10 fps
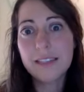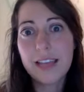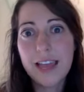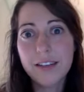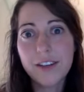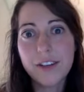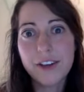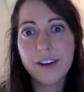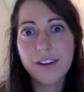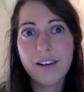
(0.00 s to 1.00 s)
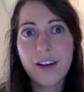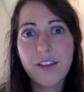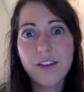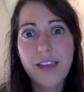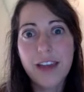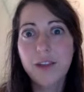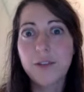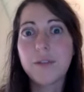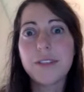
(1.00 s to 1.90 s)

and other venues.